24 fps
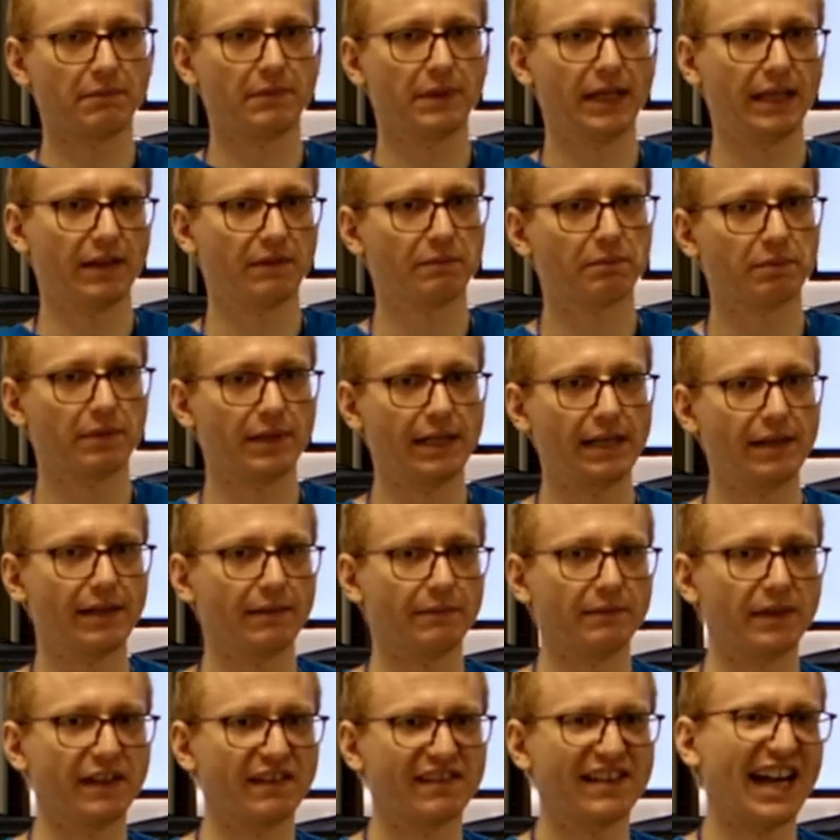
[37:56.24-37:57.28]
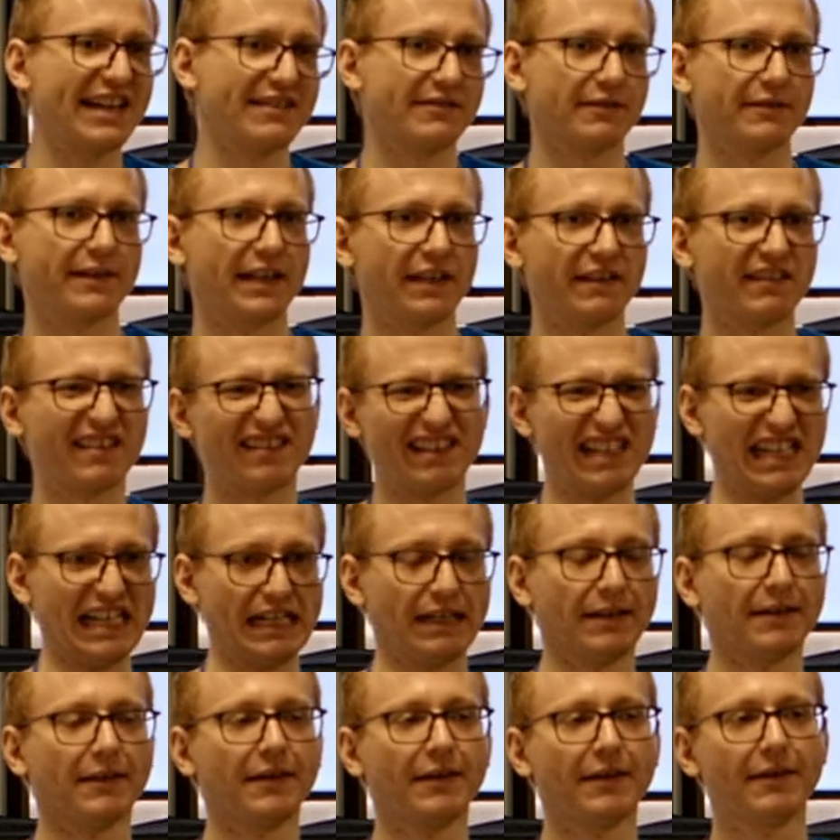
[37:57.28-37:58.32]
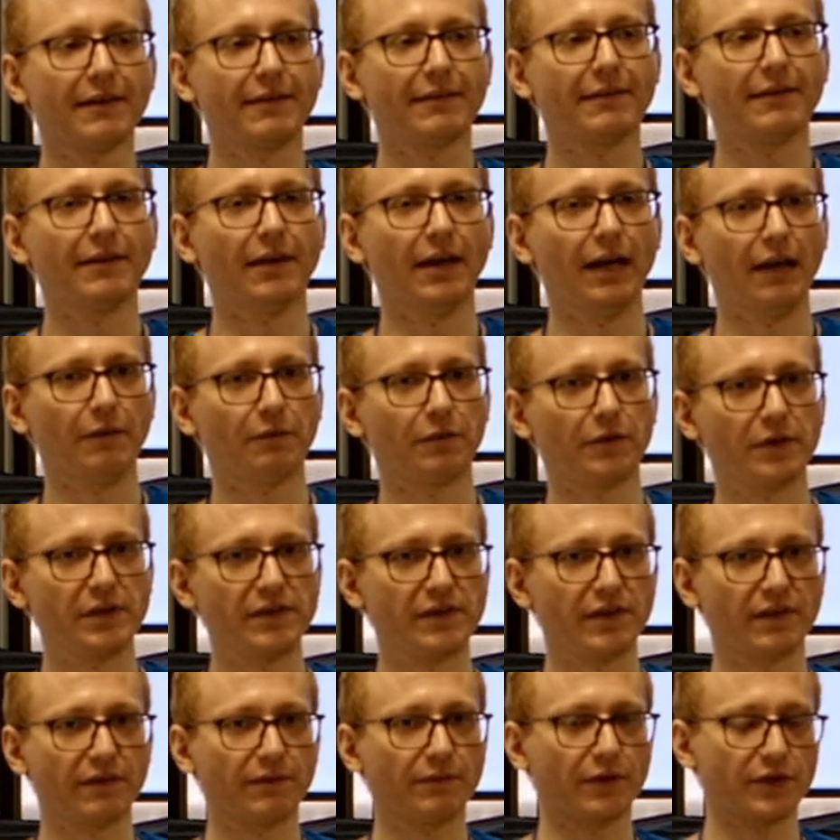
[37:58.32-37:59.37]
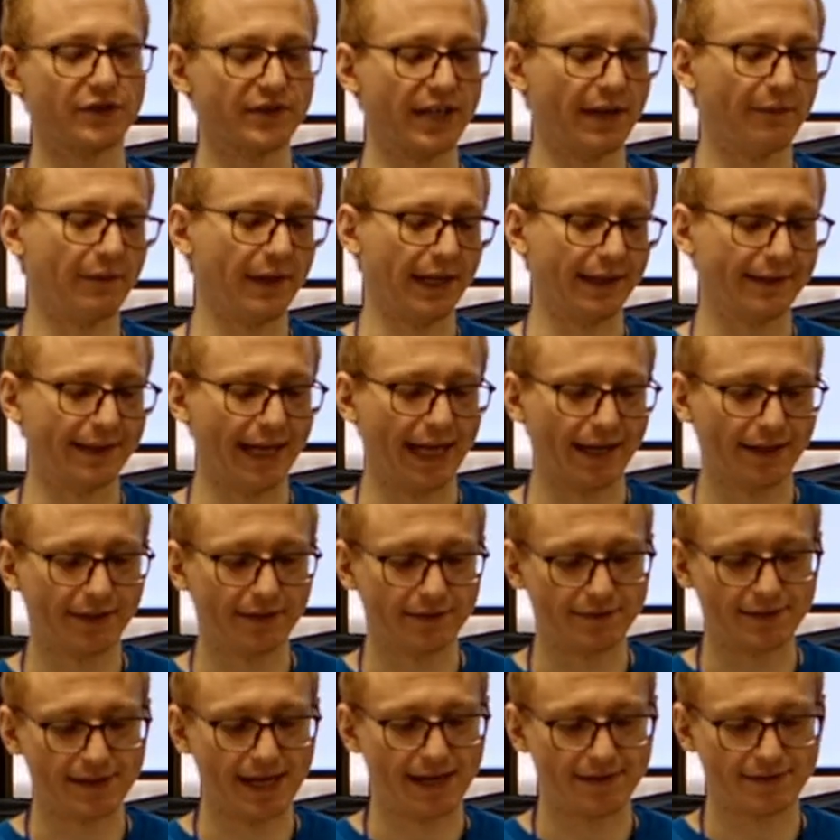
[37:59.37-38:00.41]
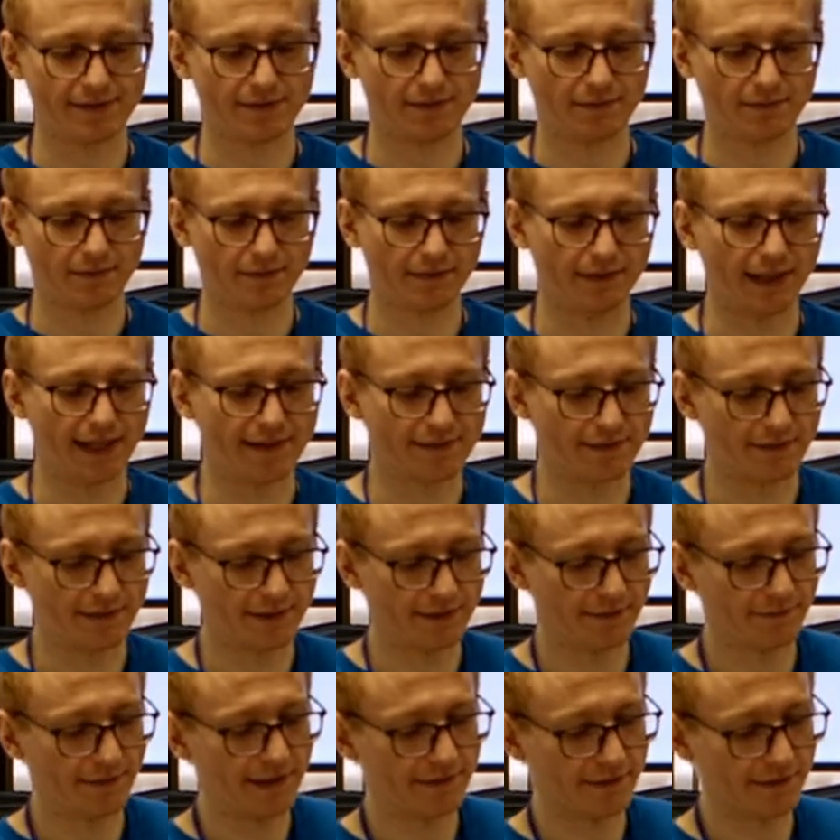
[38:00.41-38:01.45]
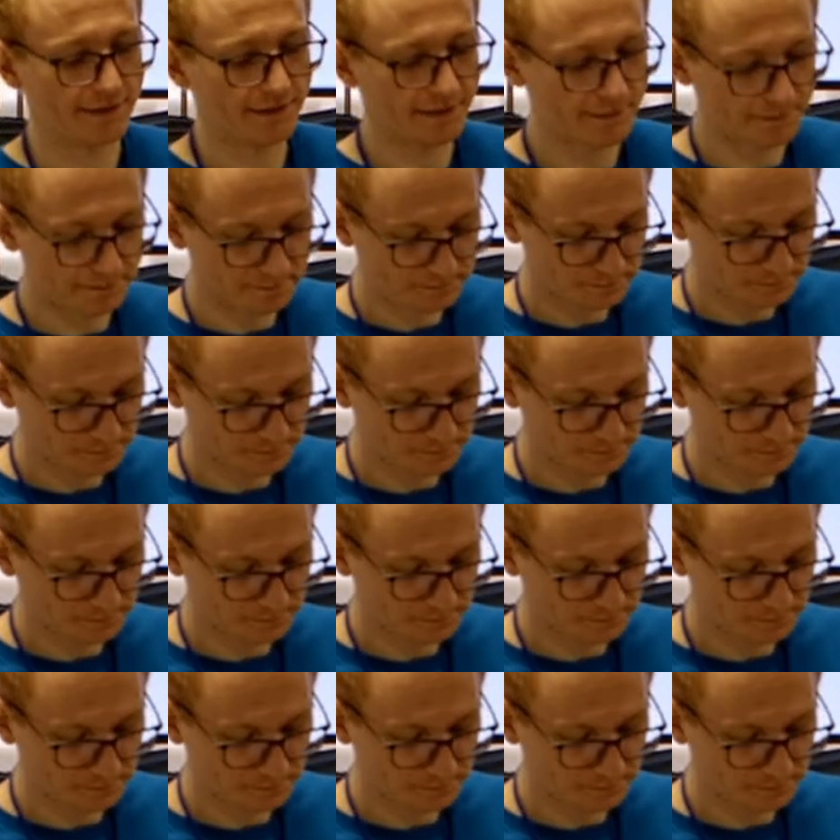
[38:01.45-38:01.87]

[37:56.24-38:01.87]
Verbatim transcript: it's pretty. It's nicer than C uh, for using for stuff like that, because it has nicer interfaces.